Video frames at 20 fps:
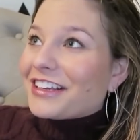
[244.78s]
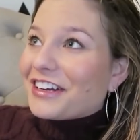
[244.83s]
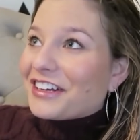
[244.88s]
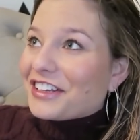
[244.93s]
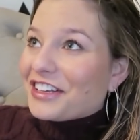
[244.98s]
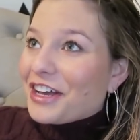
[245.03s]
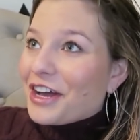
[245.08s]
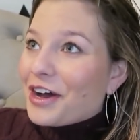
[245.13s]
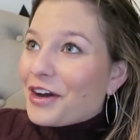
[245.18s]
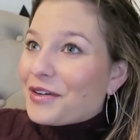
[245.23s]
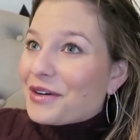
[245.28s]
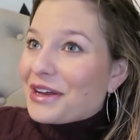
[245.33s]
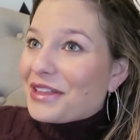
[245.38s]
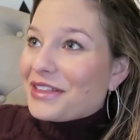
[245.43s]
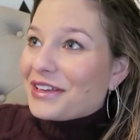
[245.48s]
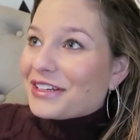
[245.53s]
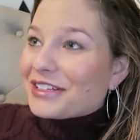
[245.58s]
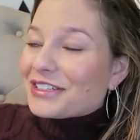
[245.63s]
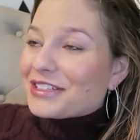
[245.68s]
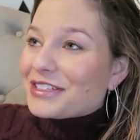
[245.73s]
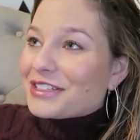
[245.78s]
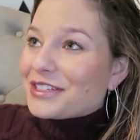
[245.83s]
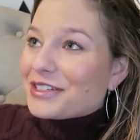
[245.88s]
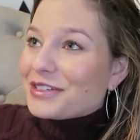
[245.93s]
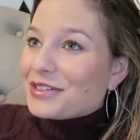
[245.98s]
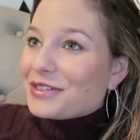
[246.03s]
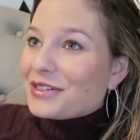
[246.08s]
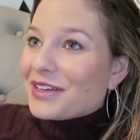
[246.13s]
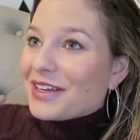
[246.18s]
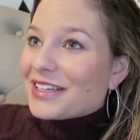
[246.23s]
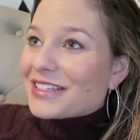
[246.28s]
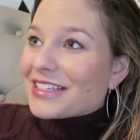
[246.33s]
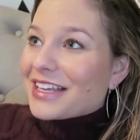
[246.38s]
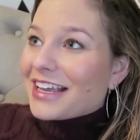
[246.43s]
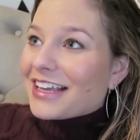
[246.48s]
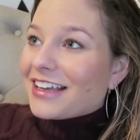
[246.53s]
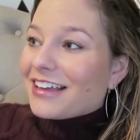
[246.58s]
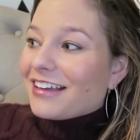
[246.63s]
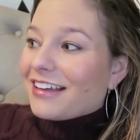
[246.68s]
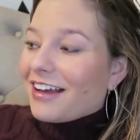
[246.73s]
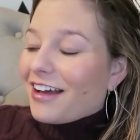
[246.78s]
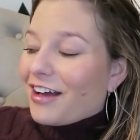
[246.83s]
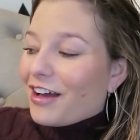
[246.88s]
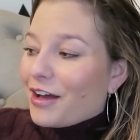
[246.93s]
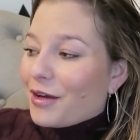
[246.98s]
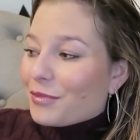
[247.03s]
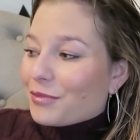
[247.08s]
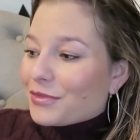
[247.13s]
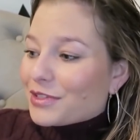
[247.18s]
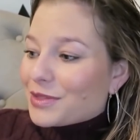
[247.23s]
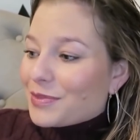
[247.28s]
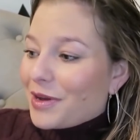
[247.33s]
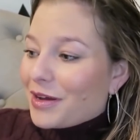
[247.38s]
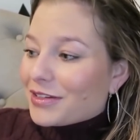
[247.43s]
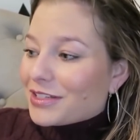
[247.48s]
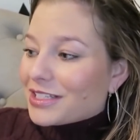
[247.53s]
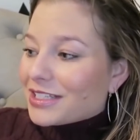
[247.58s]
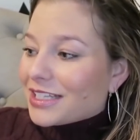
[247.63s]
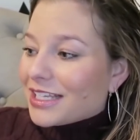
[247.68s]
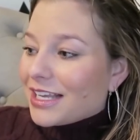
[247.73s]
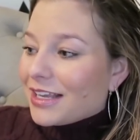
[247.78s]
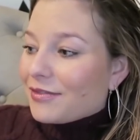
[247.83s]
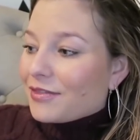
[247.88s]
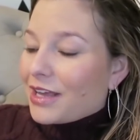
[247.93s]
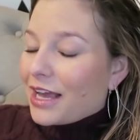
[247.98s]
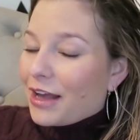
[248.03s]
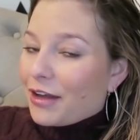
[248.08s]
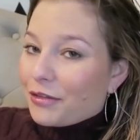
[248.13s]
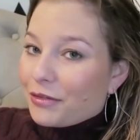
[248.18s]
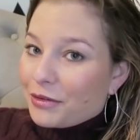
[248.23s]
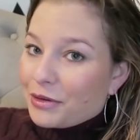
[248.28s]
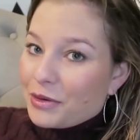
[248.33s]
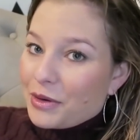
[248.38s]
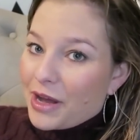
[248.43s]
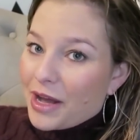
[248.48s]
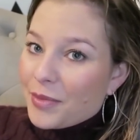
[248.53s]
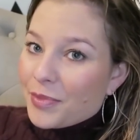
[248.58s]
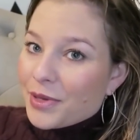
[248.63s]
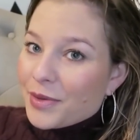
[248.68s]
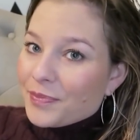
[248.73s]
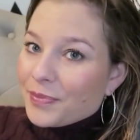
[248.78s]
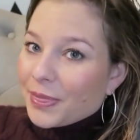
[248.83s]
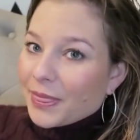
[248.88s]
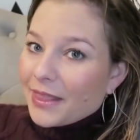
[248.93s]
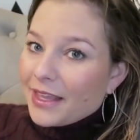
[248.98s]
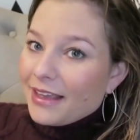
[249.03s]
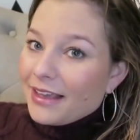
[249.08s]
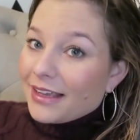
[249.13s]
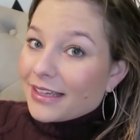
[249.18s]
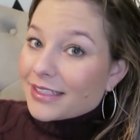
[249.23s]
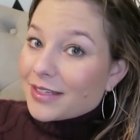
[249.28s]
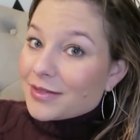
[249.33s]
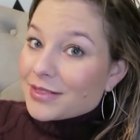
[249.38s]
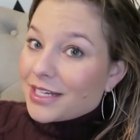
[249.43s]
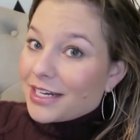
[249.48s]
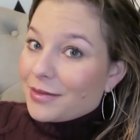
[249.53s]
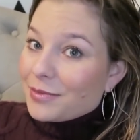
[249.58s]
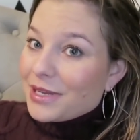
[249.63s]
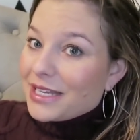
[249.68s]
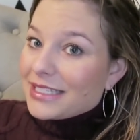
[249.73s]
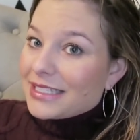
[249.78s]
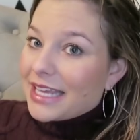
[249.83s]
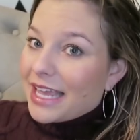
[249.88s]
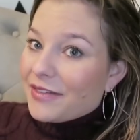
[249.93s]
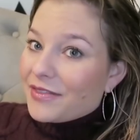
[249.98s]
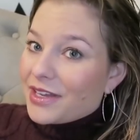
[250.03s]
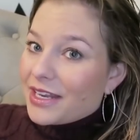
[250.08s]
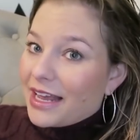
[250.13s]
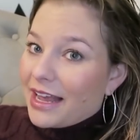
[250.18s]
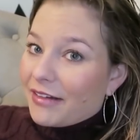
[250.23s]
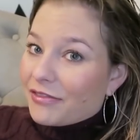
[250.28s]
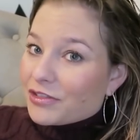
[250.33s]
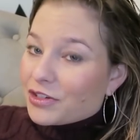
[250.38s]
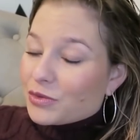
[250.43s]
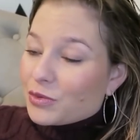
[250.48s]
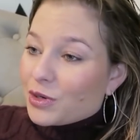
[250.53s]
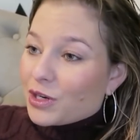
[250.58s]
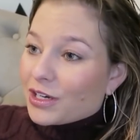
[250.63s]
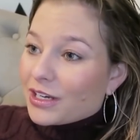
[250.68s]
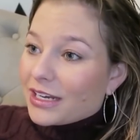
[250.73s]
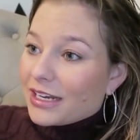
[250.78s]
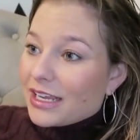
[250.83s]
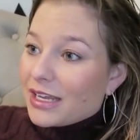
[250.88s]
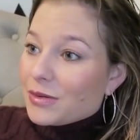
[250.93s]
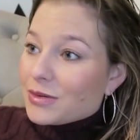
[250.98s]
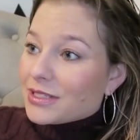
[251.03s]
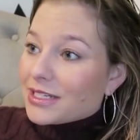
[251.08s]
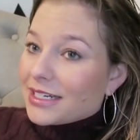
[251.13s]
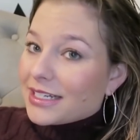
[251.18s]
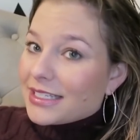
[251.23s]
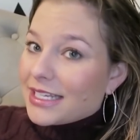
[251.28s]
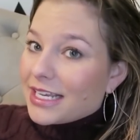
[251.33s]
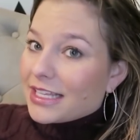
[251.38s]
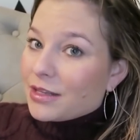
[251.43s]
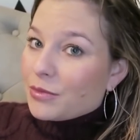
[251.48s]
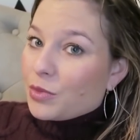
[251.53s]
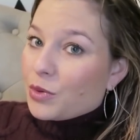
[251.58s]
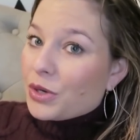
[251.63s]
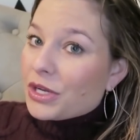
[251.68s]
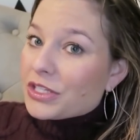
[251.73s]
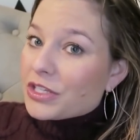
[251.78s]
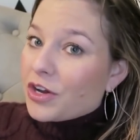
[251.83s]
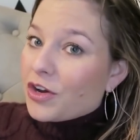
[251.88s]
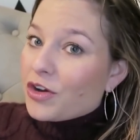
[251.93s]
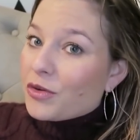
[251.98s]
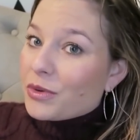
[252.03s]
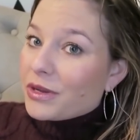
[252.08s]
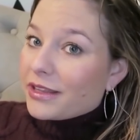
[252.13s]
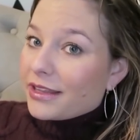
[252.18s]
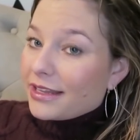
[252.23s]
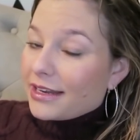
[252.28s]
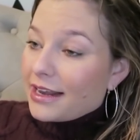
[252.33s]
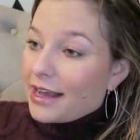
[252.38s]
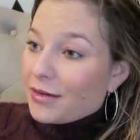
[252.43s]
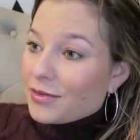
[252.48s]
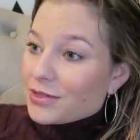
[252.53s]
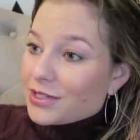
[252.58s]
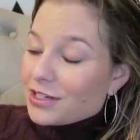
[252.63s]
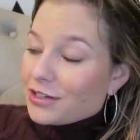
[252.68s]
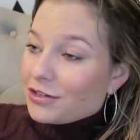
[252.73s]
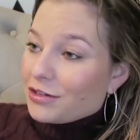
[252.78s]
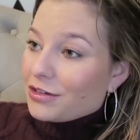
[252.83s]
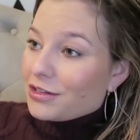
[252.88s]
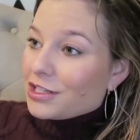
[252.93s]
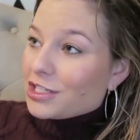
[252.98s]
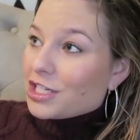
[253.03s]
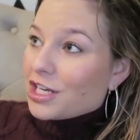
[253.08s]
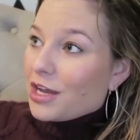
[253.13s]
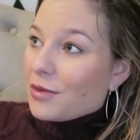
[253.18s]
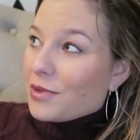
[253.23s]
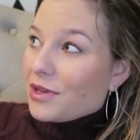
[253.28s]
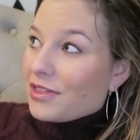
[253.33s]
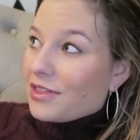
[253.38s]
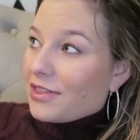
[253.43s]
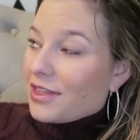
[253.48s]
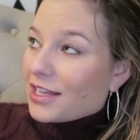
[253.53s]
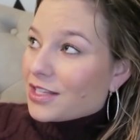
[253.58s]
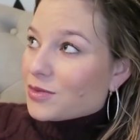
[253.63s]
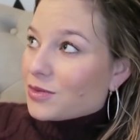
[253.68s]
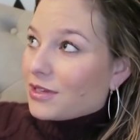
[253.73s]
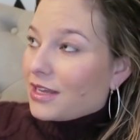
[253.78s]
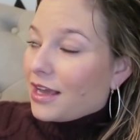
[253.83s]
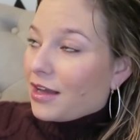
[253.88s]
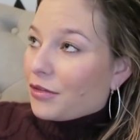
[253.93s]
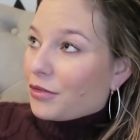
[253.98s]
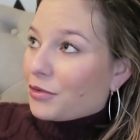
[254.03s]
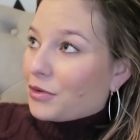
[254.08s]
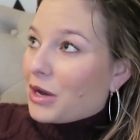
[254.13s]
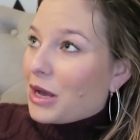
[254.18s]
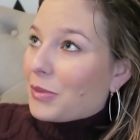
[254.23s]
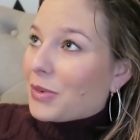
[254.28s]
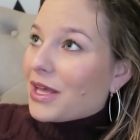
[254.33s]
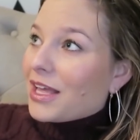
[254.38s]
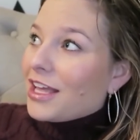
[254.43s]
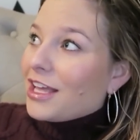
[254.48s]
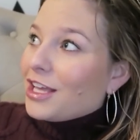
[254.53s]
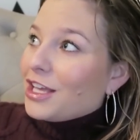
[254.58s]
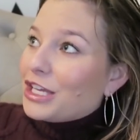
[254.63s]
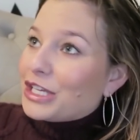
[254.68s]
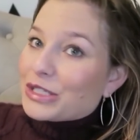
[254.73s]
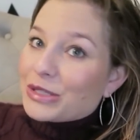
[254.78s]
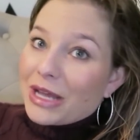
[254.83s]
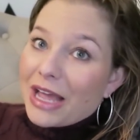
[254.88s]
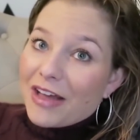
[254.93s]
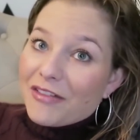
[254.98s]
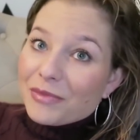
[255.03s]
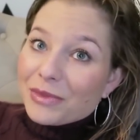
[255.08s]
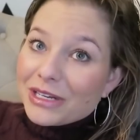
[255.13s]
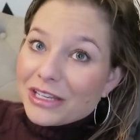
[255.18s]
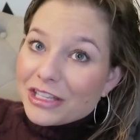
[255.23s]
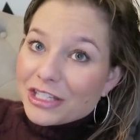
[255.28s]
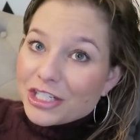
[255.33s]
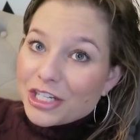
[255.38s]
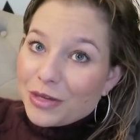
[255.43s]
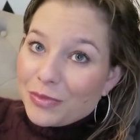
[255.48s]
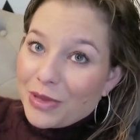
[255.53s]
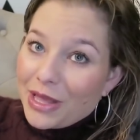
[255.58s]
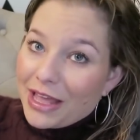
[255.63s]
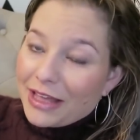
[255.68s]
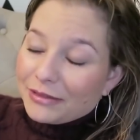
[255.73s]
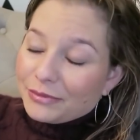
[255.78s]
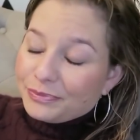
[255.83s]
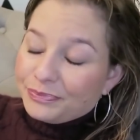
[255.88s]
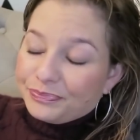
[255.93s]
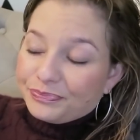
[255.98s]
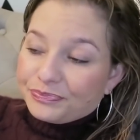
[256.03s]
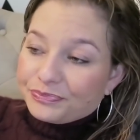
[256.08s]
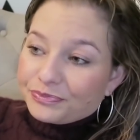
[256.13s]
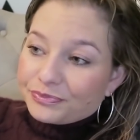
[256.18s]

gonna go, and then as soon as I was about to leave, Cal threw up. So I was going to meet David after work, and he was going to take the boys home, and then I was going to go to the gym, and then that's when Cal threw up. So I haven't been in the gym yet.